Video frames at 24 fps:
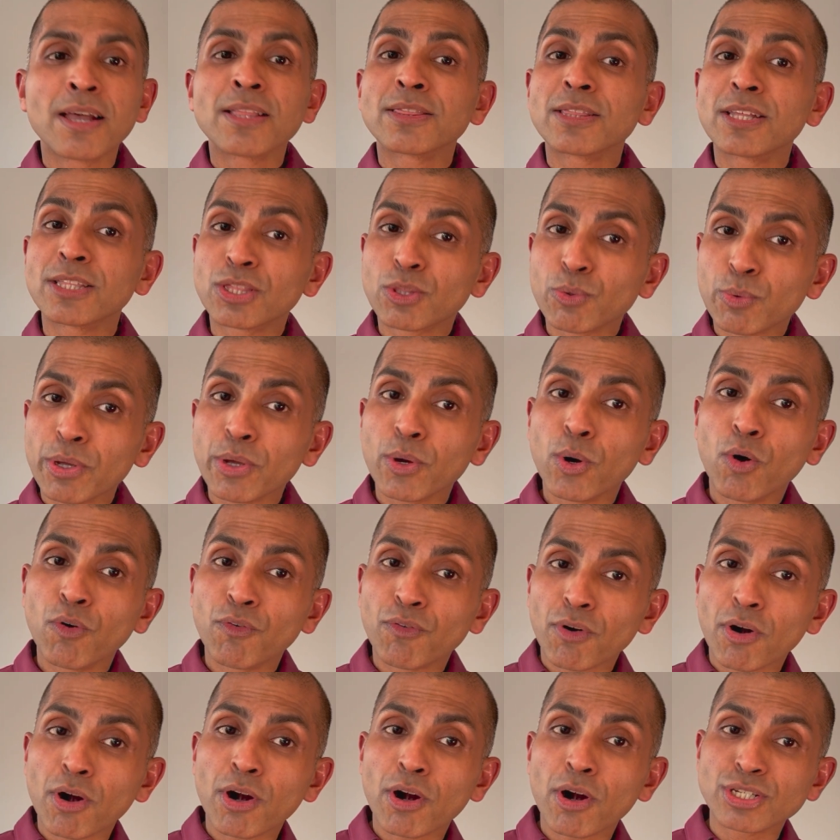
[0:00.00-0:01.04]
The 3
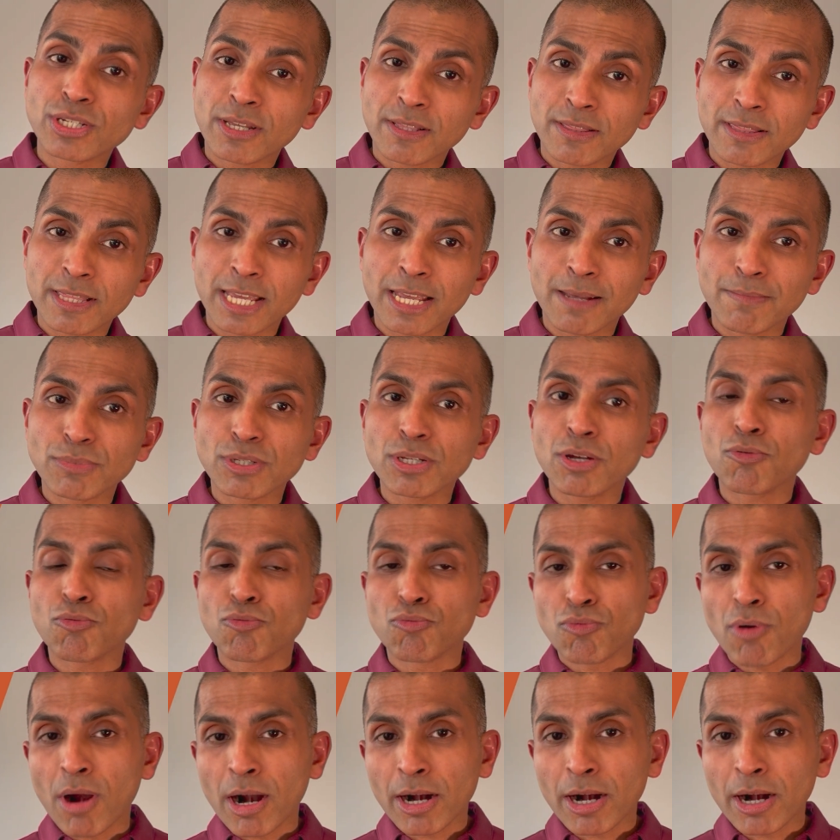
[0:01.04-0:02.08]
overarching themes
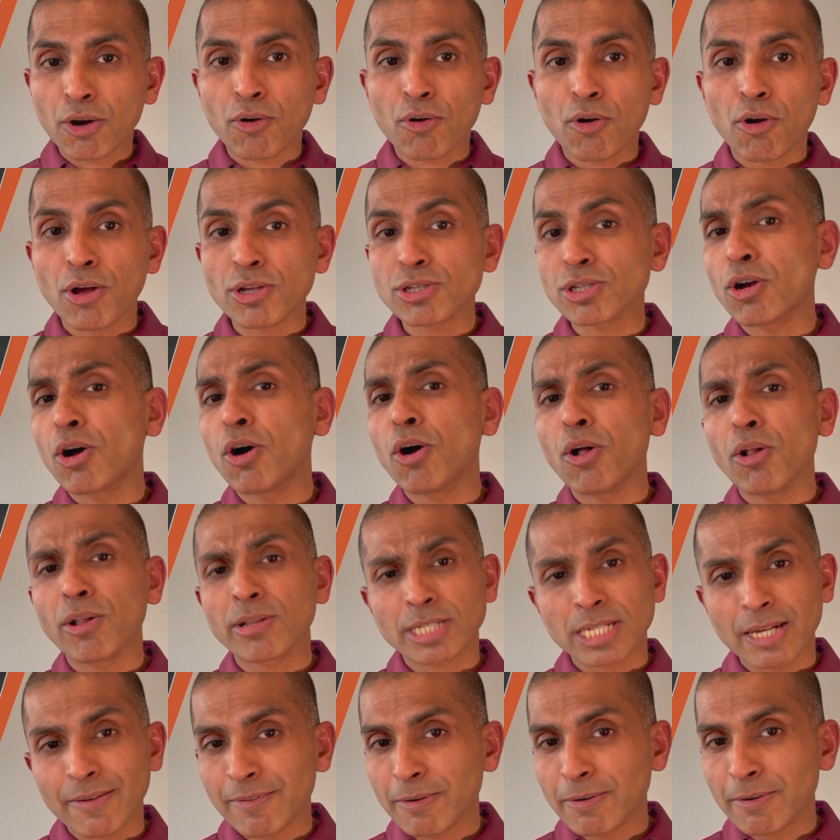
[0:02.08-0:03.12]
run across all
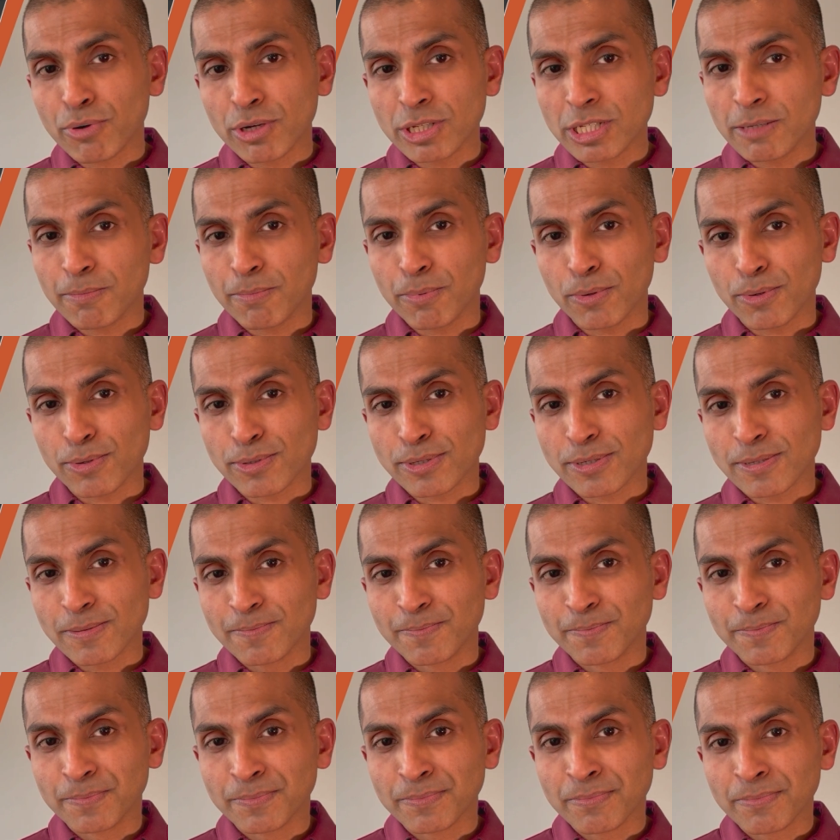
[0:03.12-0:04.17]
7 principles.
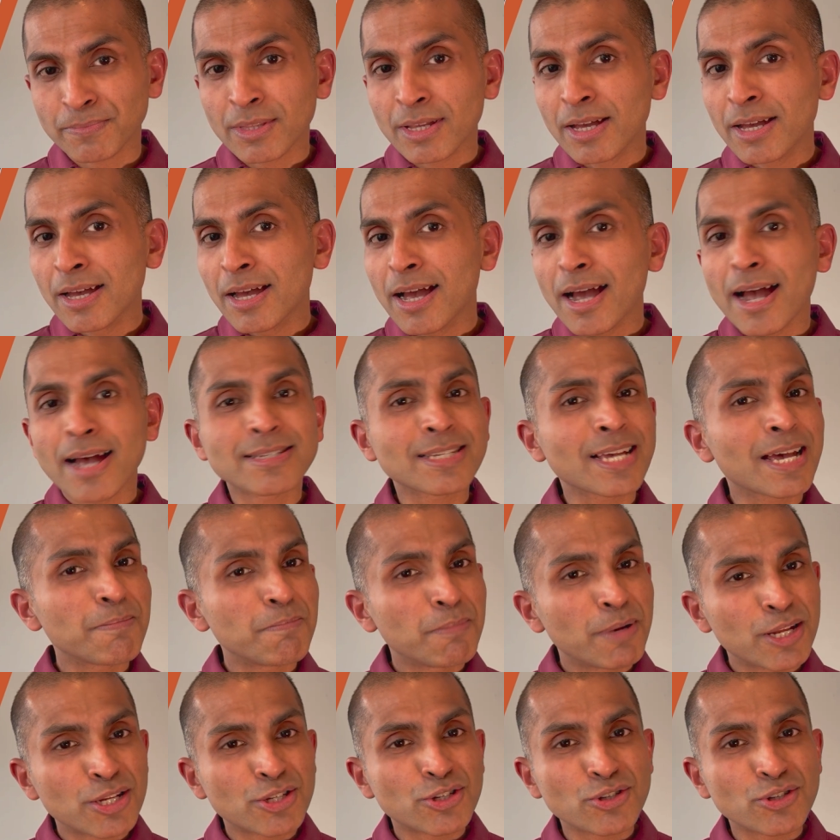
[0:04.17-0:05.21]
As I
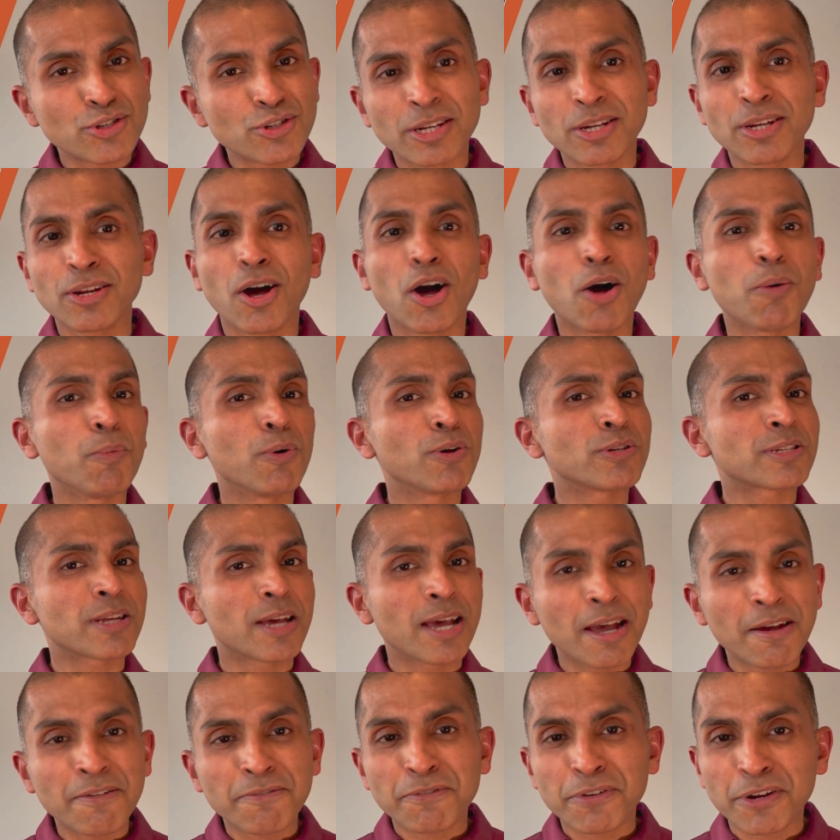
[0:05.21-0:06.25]
mentioned in almost
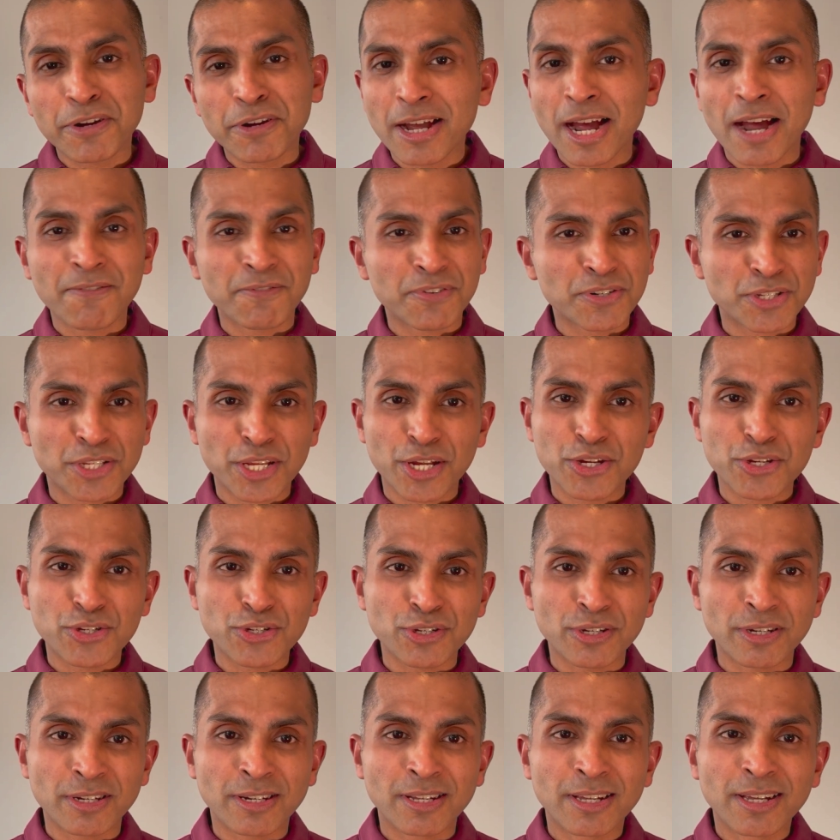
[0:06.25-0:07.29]
every
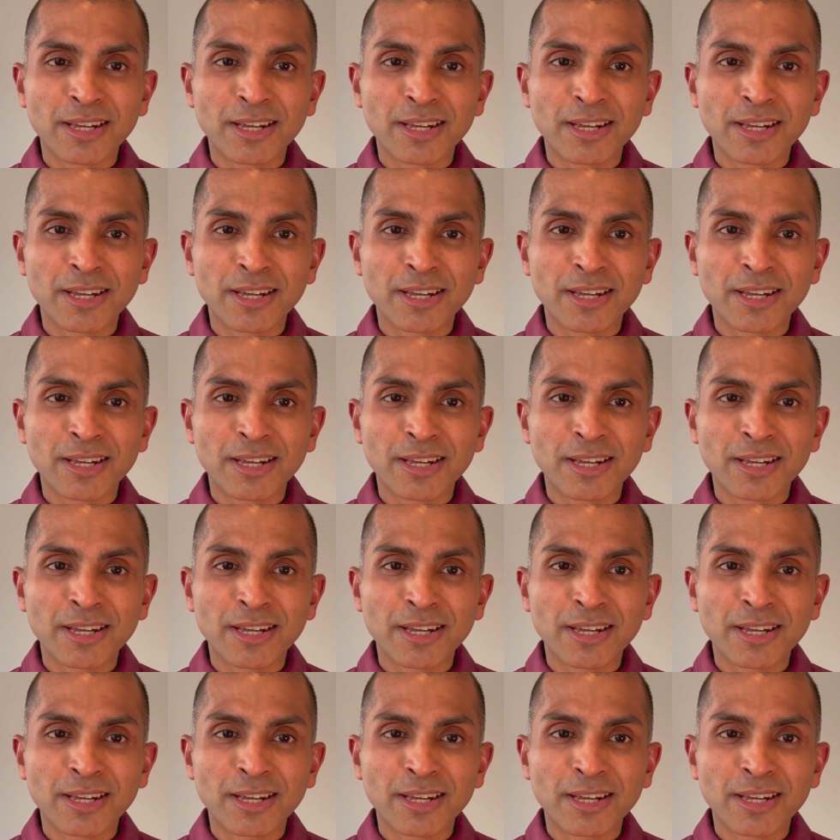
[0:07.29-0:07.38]
conversation,